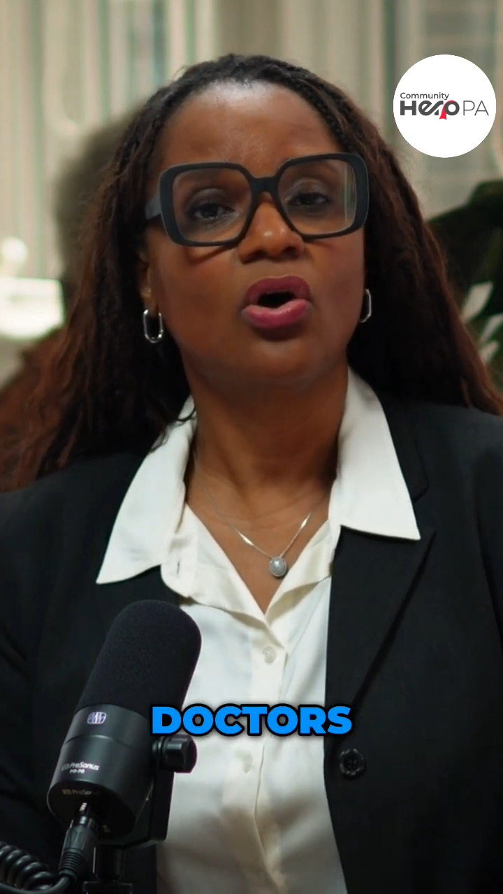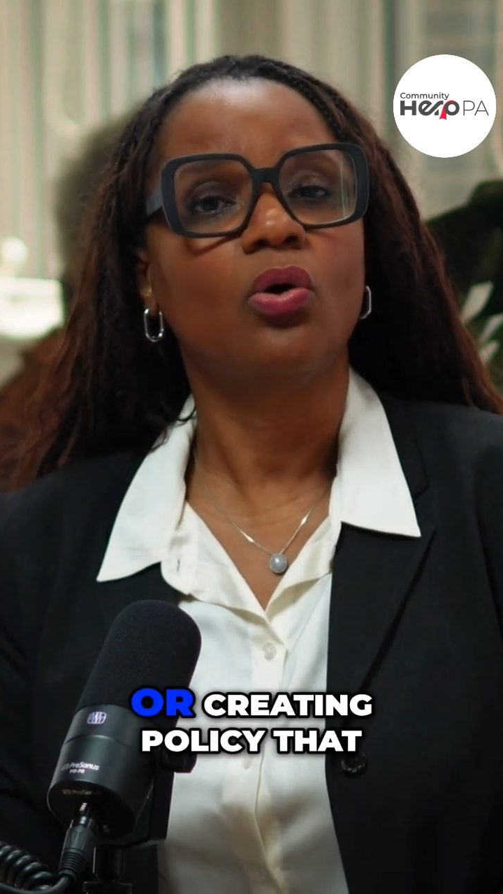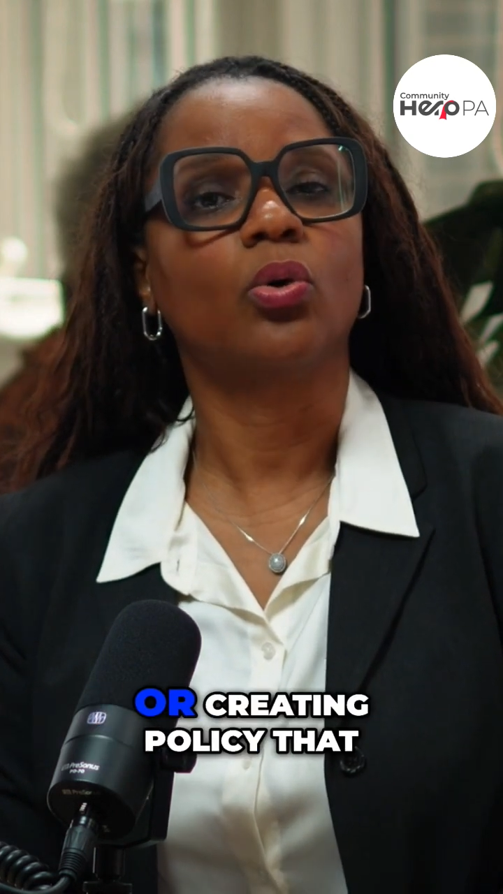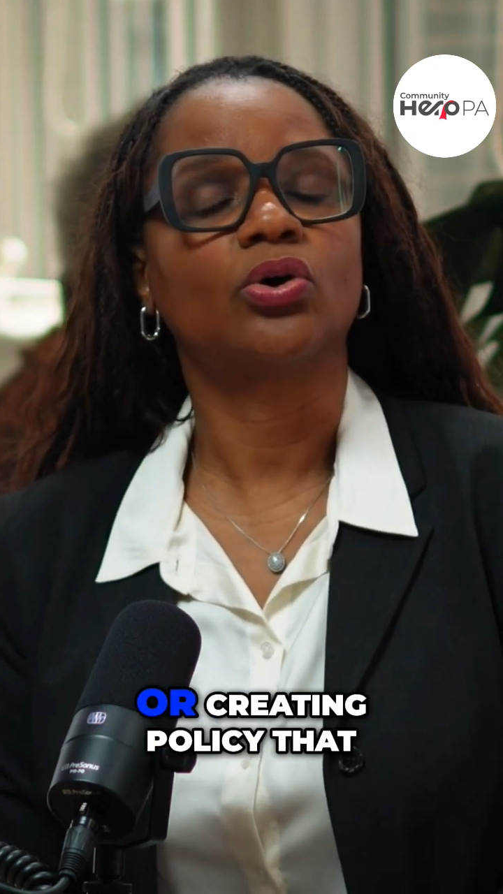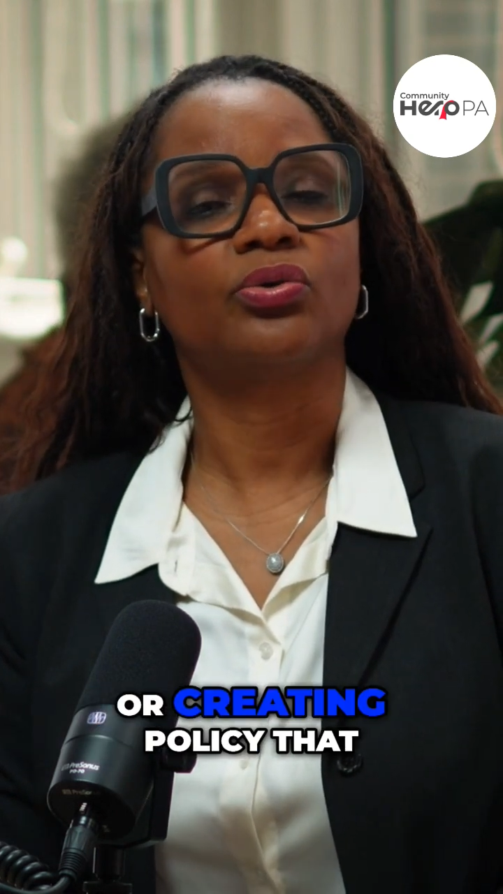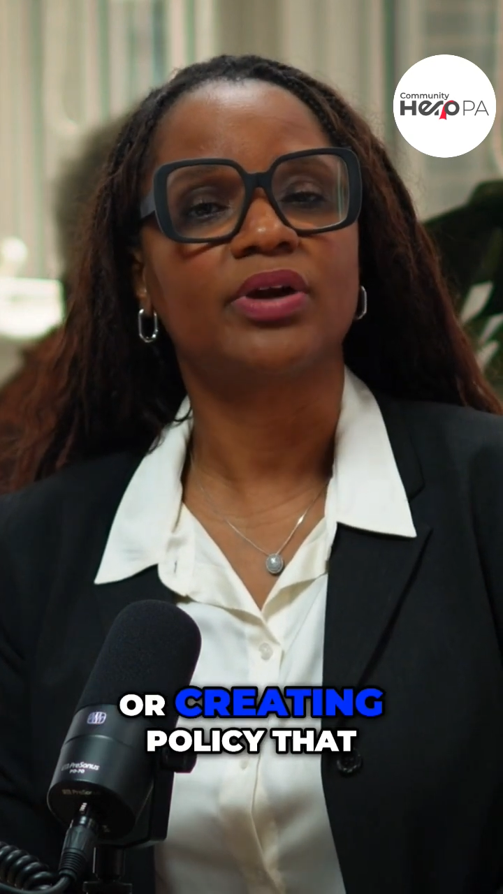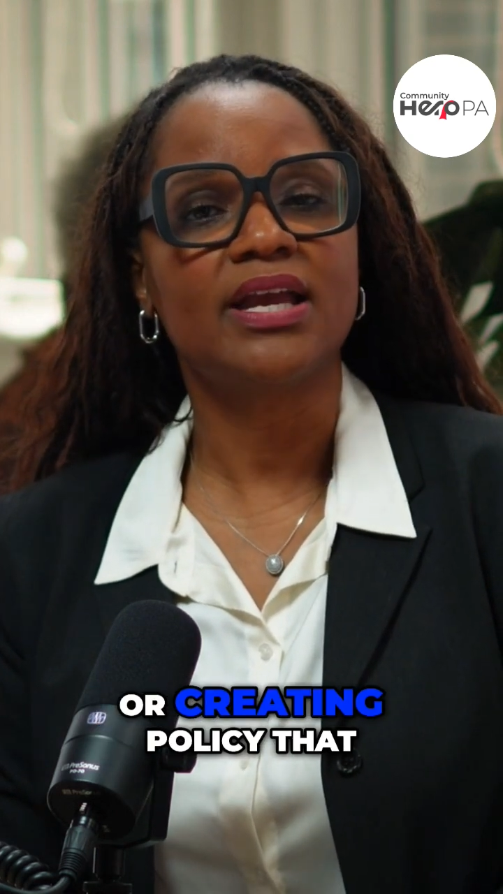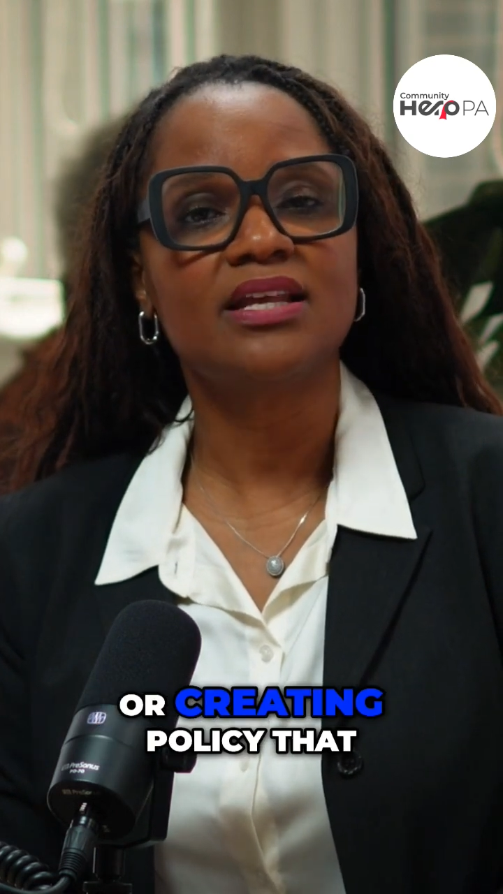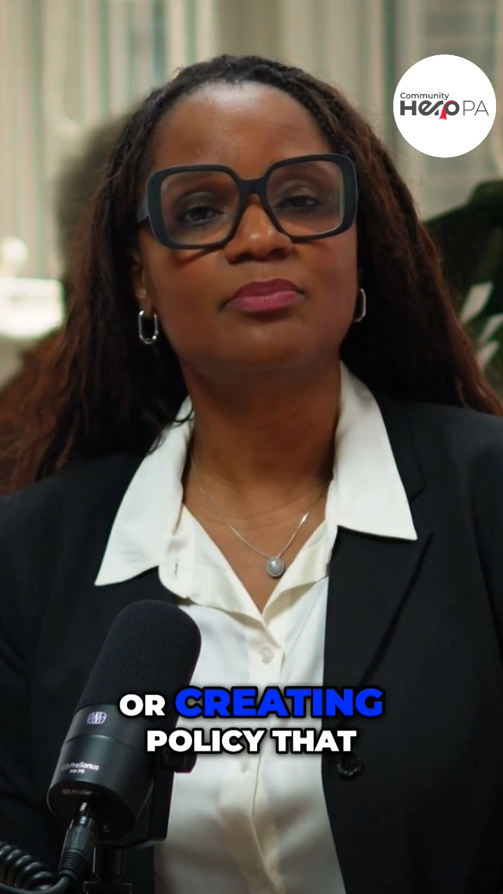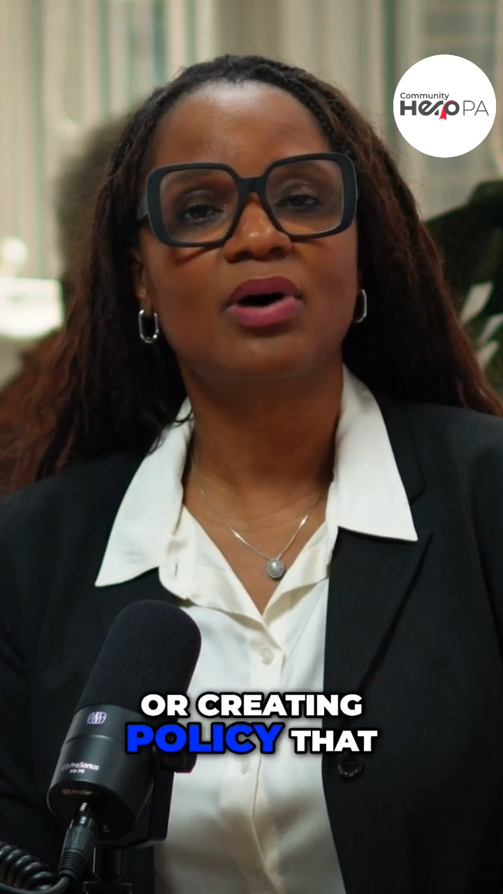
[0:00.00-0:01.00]
or
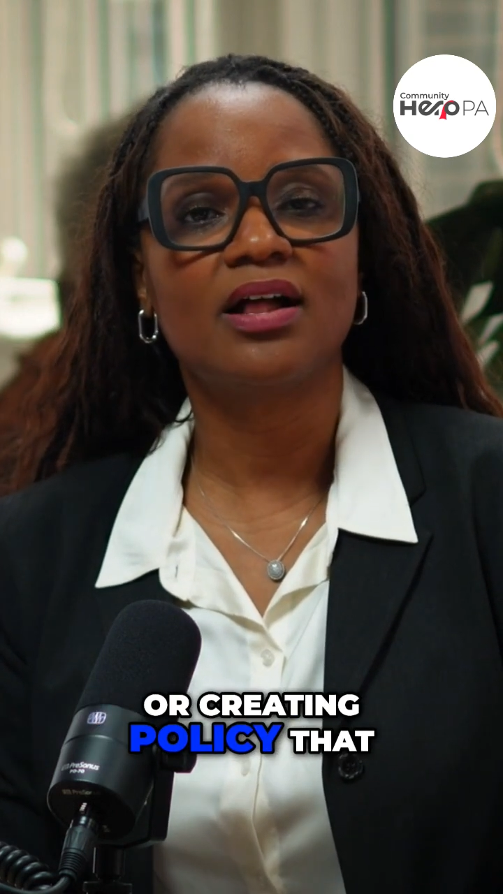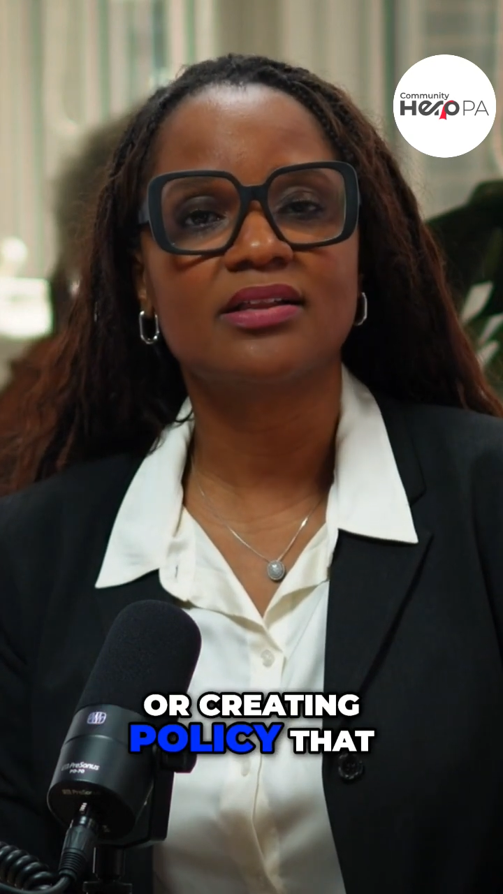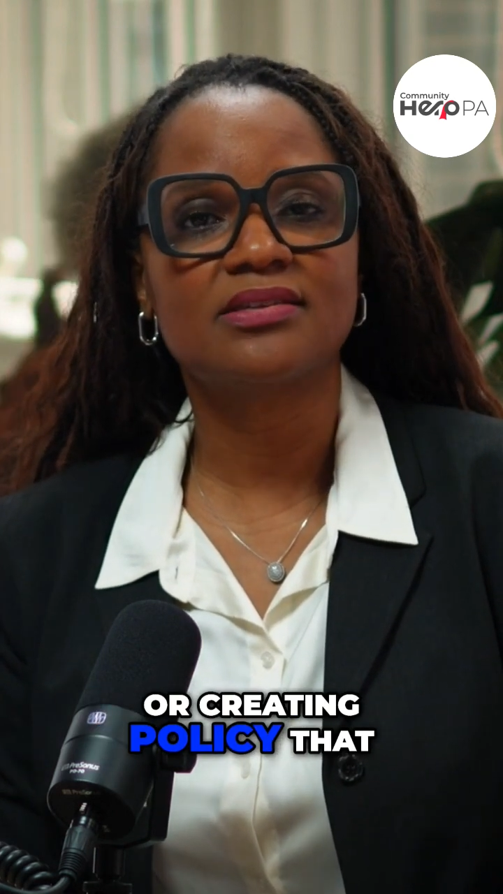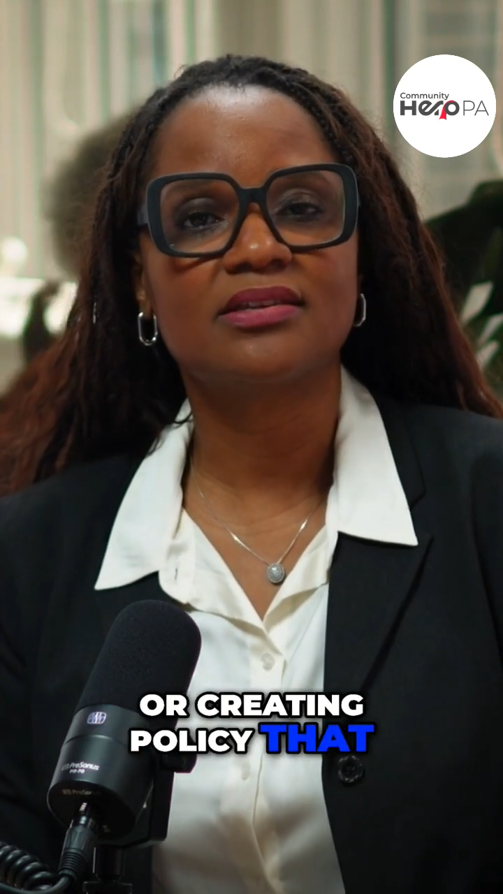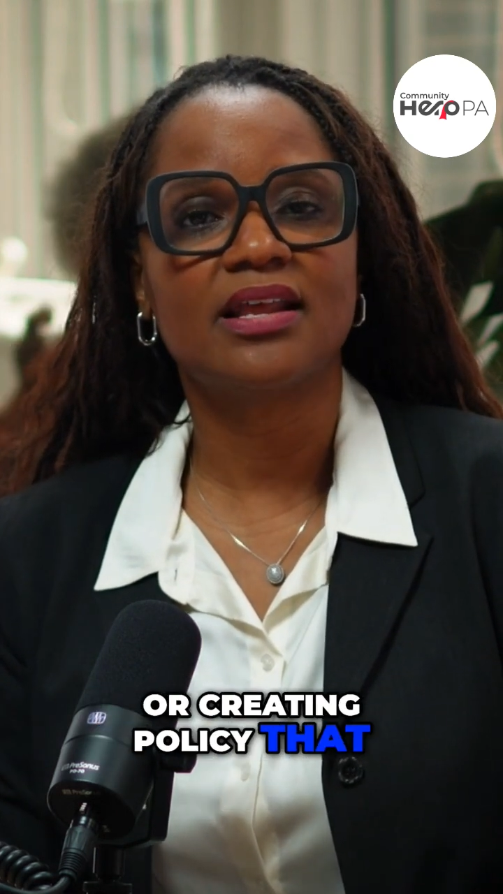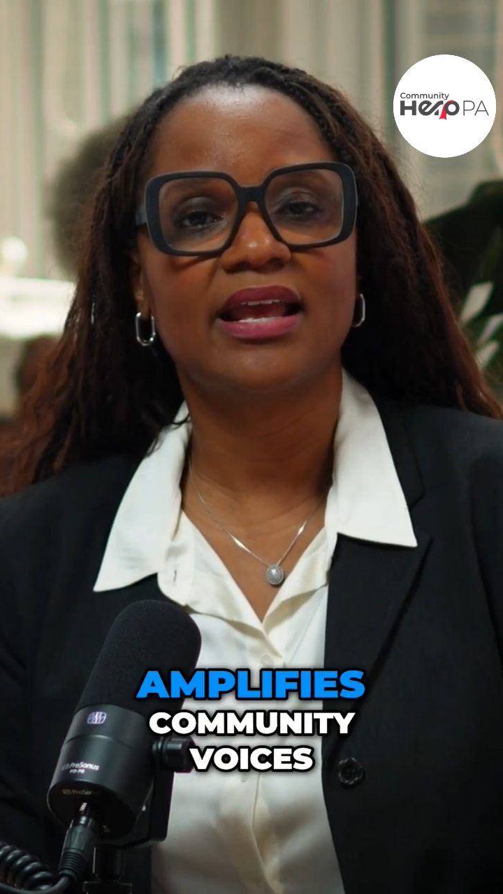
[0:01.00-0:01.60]
creating policy that